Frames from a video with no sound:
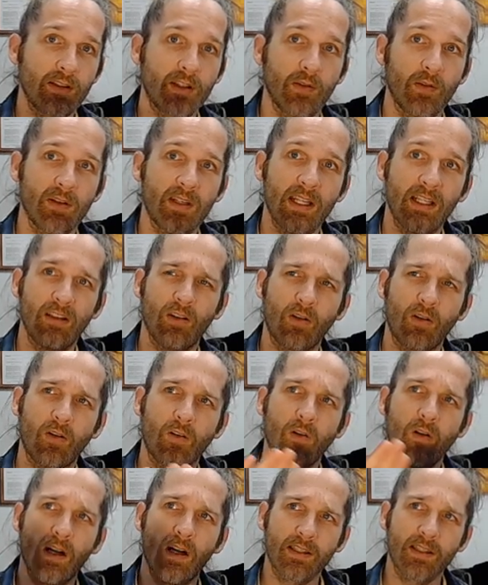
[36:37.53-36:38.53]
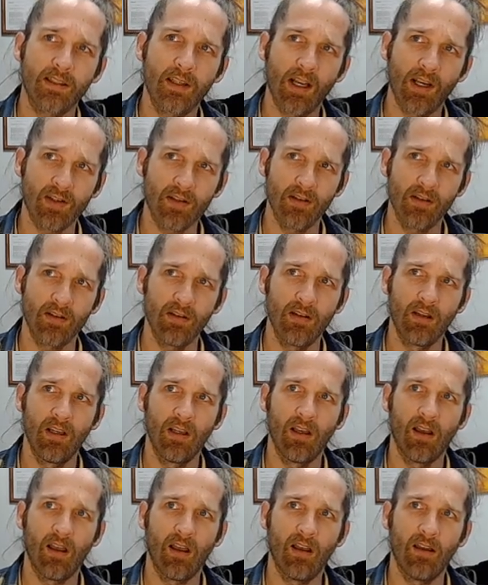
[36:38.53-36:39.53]
So you're taking a cross-section
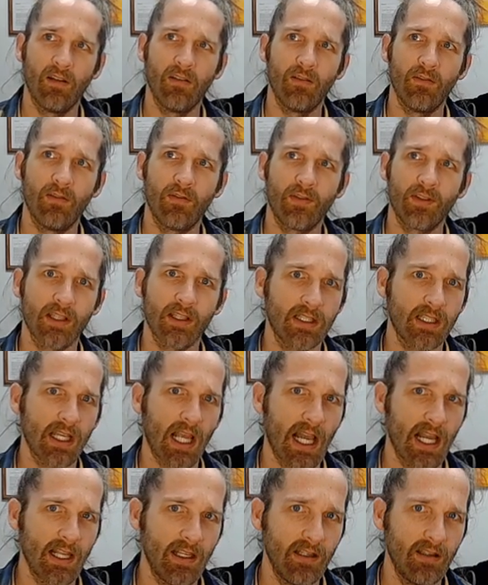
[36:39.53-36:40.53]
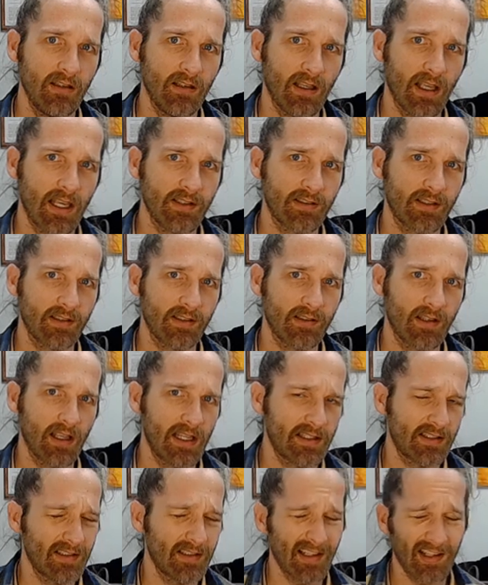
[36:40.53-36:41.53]
of society as
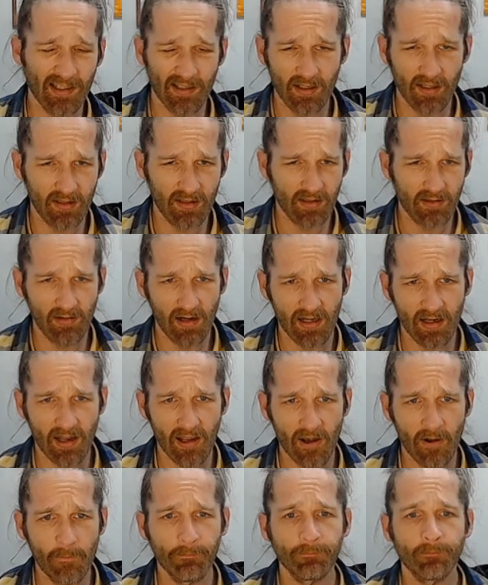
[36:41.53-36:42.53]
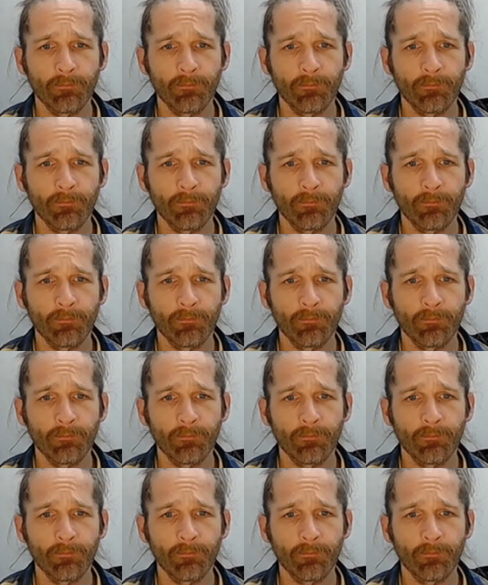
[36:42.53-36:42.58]
it exists right now.